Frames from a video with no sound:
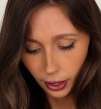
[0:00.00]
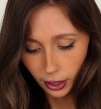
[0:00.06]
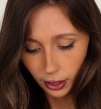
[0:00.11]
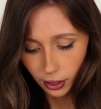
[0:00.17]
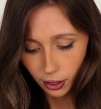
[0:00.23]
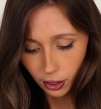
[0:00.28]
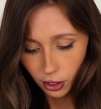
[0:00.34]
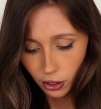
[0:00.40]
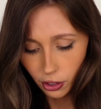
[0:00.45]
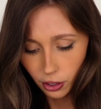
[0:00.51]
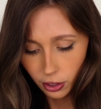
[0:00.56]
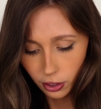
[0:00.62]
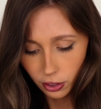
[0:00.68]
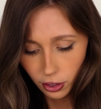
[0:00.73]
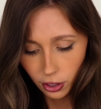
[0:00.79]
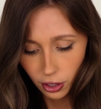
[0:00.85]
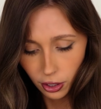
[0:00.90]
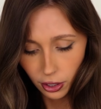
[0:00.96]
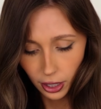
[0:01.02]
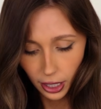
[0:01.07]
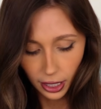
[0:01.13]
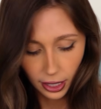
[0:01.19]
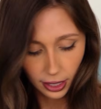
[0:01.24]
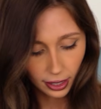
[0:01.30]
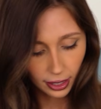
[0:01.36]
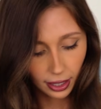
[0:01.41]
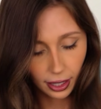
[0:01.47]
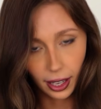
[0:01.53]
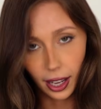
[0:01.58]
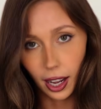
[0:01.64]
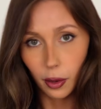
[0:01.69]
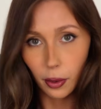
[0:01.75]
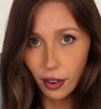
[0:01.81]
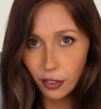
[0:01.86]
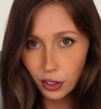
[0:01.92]
And you can do this
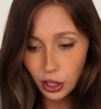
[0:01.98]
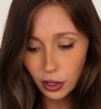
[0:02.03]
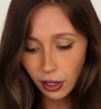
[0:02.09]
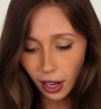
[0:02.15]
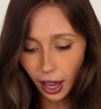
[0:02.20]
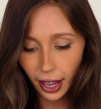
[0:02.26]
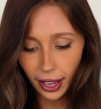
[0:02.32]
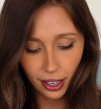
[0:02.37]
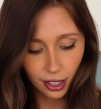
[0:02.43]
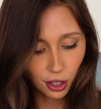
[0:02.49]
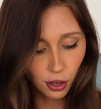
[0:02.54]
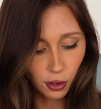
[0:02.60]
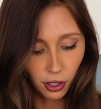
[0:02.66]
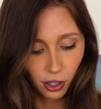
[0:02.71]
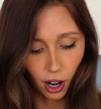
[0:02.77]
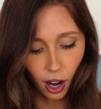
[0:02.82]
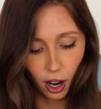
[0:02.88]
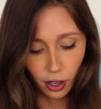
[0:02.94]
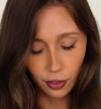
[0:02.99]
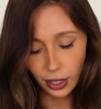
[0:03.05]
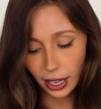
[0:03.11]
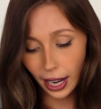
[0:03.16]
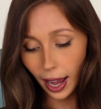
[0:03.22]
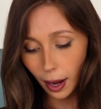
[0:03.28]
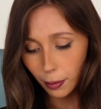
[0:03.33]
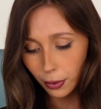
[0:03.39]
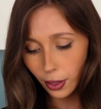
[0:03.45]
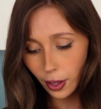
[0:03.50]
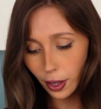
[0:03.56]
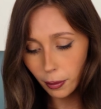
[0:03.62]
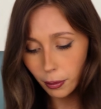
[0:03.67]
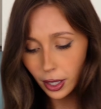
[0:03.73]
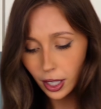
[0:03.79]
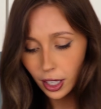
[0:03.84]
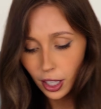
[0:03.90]
however you like. You can overlap
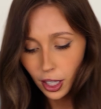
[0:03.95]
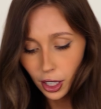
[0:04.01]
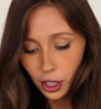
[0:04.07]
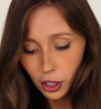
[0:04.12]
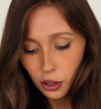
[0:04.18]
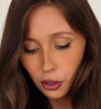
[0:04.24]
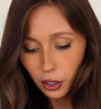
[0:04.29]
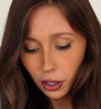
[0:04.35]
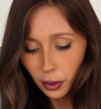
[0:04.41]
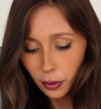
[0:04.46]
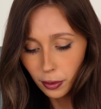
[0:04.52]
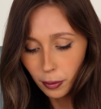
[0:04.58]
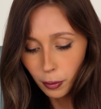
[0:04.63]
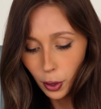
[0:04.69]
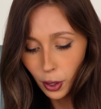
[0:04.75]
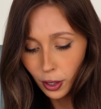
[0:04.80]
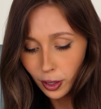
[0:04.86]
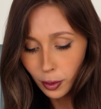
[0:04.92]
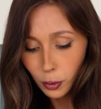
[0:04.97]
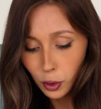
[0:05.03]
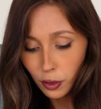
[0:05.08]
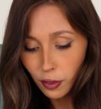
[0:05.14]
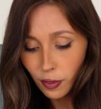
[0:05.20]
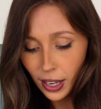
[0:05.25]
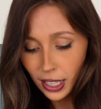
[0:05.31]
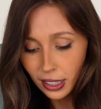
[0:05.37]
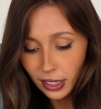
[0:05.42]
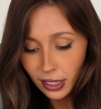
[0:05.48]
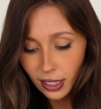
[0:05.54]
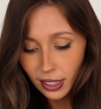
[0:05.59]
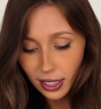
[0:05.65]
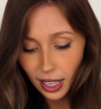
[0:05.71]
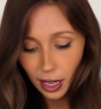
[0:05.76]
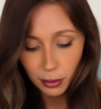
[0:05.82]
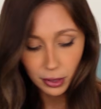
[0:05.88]
them, you can put them all facing the
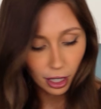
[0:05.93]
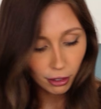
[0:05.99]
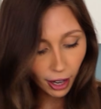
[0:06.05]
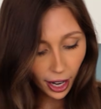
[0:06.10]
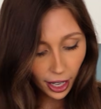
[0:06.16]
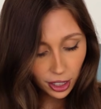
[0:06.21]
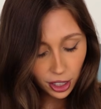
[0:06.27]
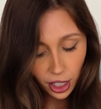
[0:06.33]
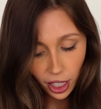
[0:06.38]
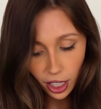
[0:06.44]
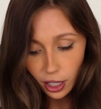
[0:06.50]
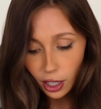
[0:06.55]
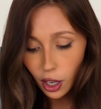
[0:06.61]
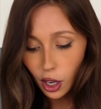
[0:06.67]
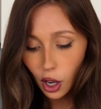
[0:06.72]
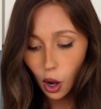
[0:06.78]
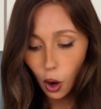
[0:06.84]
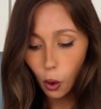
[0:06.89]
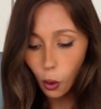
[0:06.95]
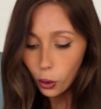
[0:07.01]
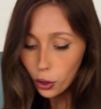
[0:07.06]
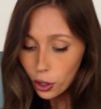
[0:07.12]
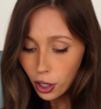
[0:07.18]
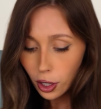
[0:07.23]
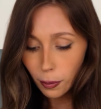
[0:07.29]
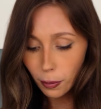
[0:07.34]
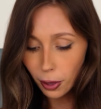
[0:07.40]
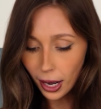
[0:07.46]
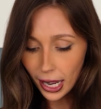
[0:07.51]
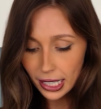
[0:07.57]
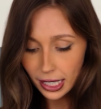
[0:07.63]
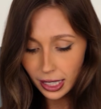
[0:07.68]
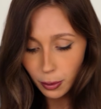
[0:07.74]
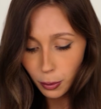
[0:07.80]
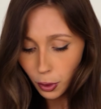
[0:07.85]
same direction, or you can
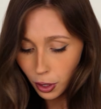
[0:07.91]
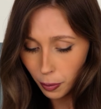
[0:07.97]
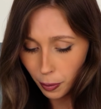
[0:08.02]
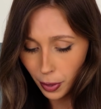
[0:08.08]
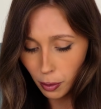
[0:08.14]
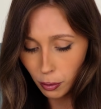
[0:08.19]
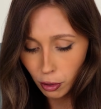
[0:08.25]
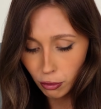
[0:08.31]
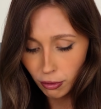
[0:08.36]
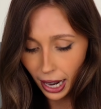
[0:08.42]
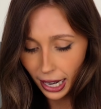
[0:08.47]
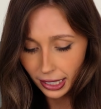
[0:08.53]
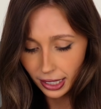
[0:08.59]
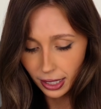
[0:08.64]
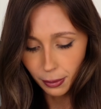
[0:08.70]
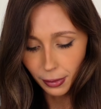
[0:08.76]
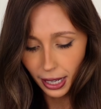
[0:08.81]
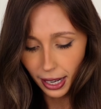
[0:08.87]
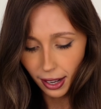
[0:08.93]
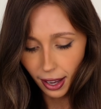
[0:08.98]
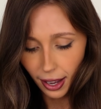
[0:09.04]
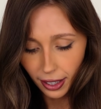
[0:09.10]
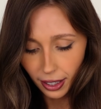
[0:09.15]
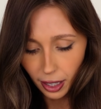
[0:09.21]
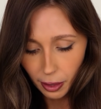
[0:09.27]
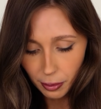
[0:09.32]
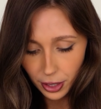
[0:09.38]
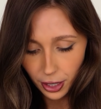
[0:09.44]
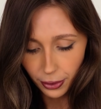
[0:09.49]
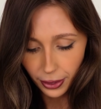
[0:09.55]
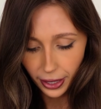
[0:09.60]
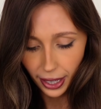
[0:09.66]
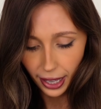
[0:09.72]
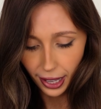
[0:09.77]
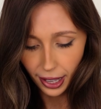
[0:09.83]
place them a bit more randomly like I'm
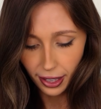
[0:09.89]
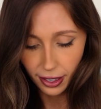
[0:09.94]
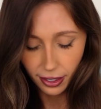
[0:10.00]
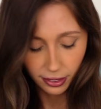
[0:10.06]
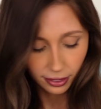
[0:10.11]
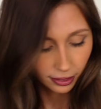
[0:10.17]
doing here.